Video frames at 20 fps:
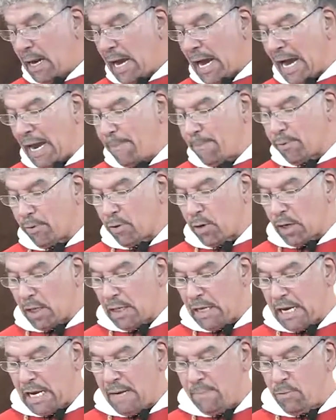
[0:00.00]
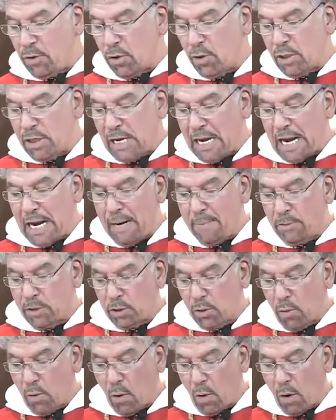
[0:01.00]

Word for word: I proclaim your name to